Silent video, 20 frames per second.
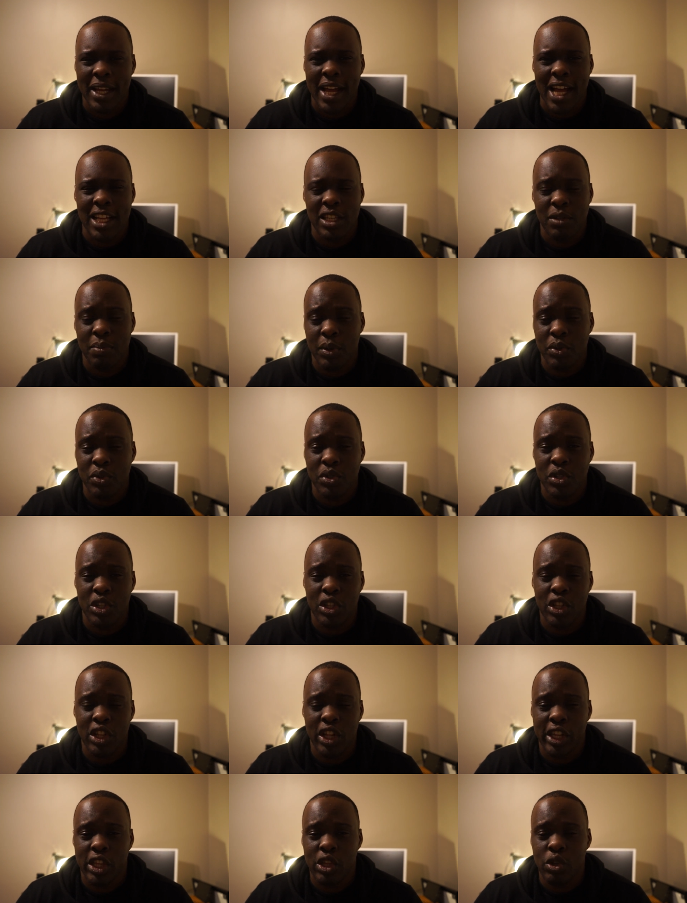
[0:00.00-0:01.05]
as opposed to
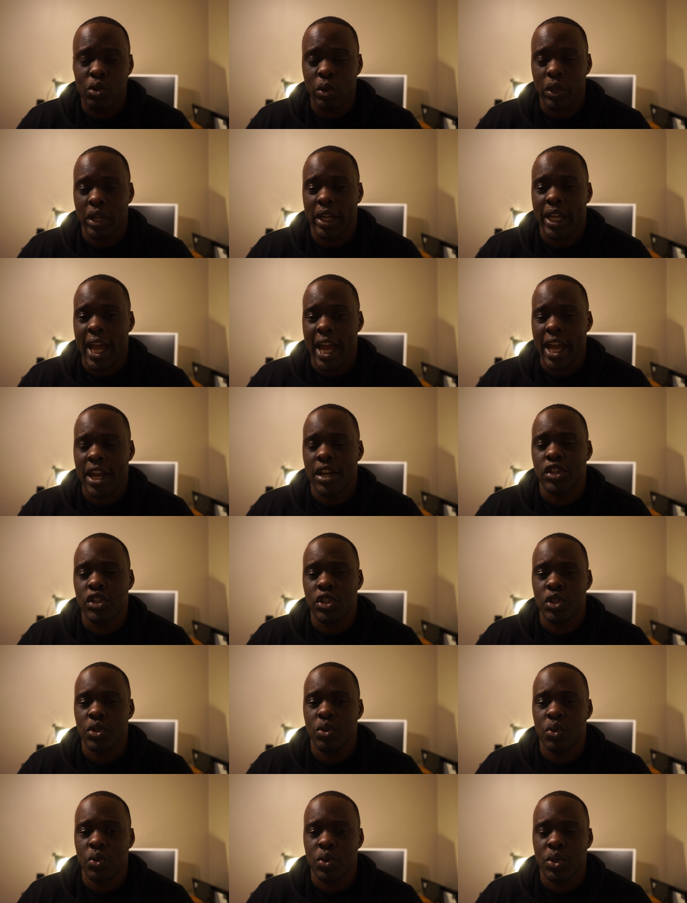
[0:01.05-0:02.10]
like you look at
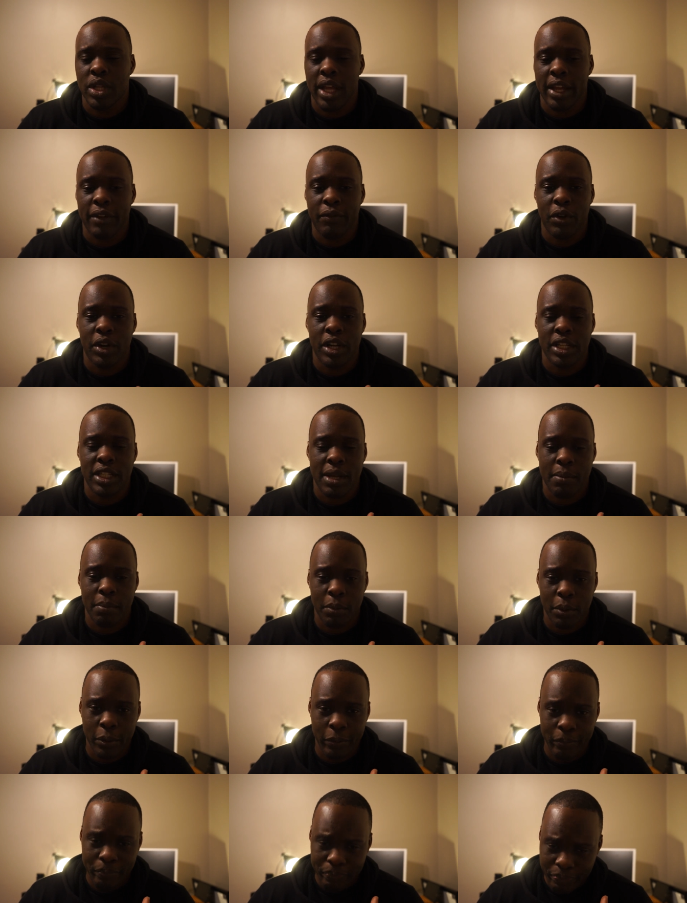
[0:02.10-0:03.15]
shoes like, for
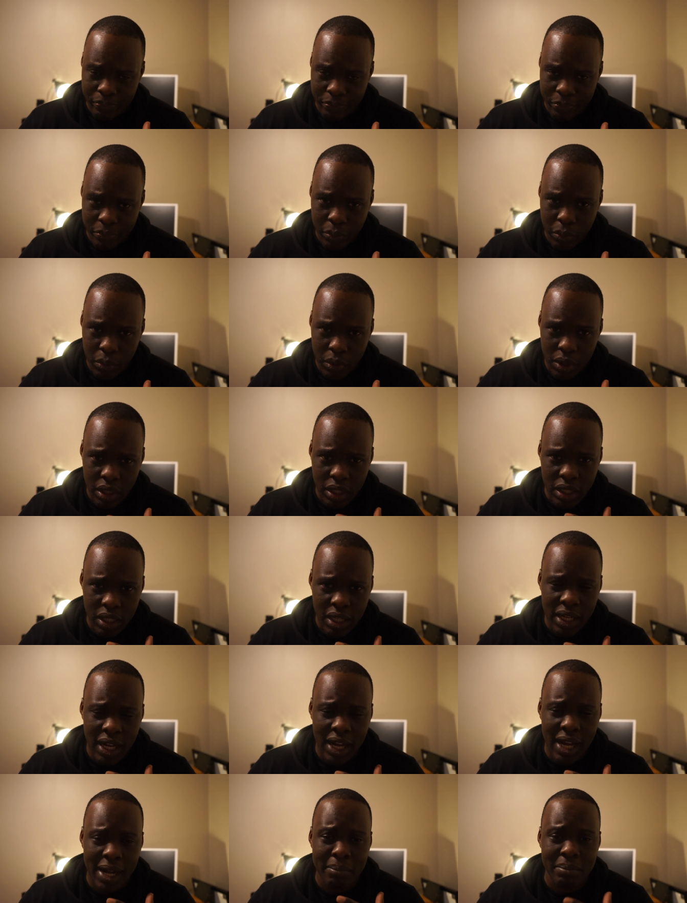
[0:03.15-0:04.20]
example,
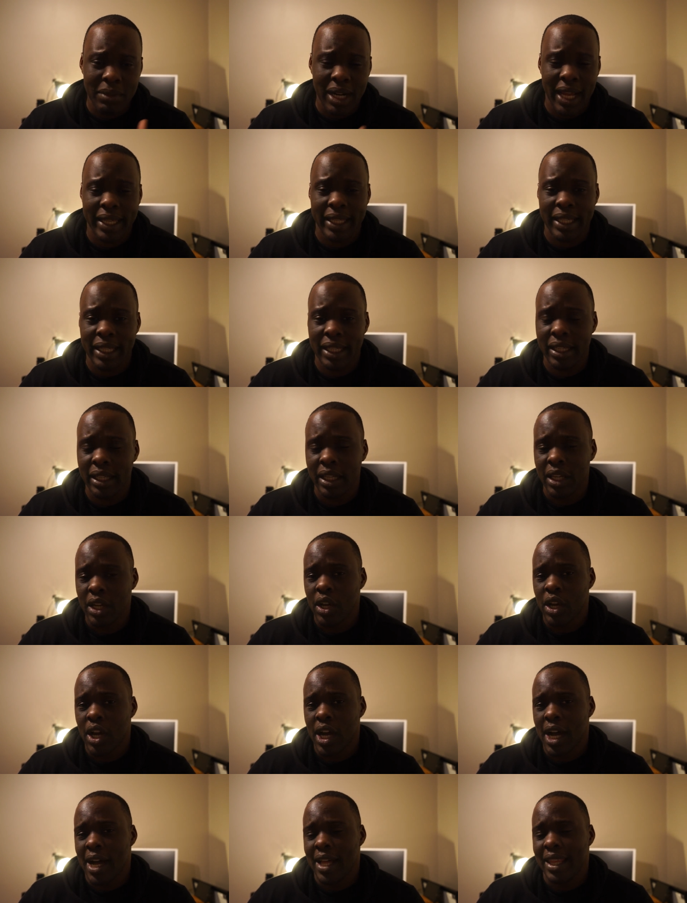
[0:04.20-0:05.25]
Um, Nike,
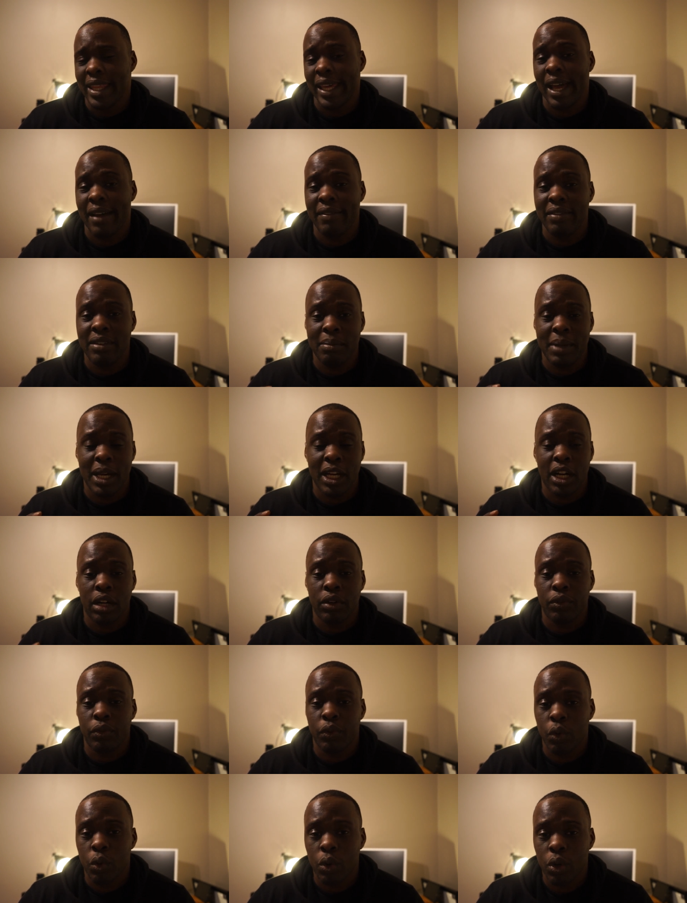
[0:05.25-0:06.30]
uh, they have the Metcon
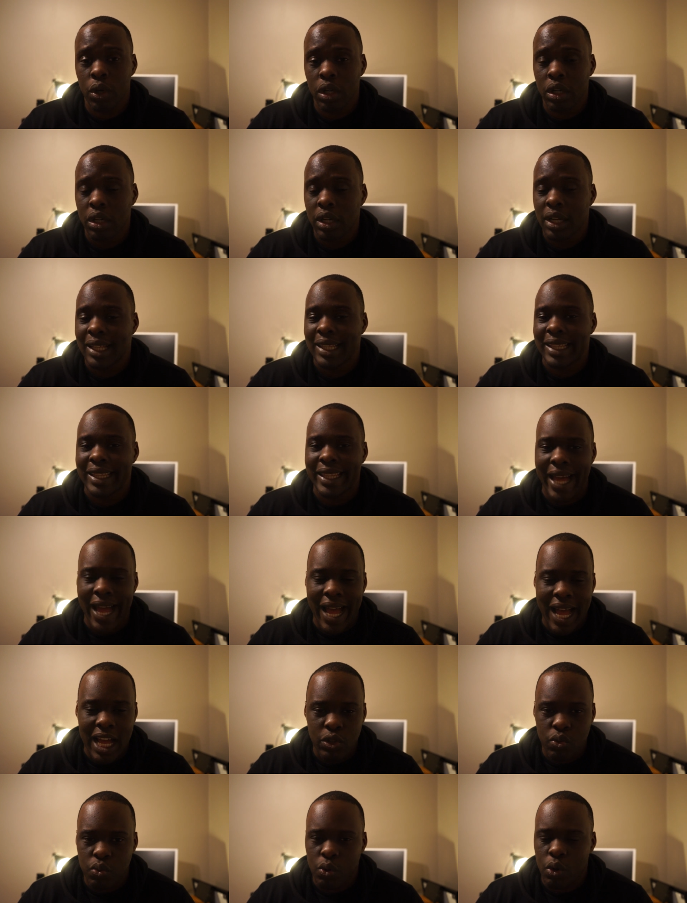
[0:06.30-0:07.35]
four that
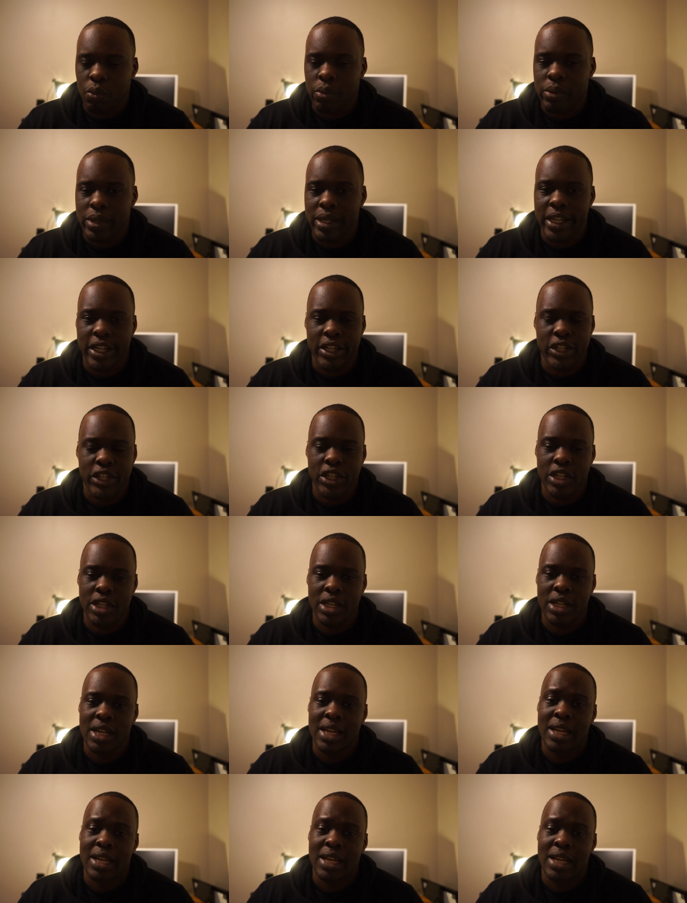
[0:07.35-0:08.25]
has rope protection.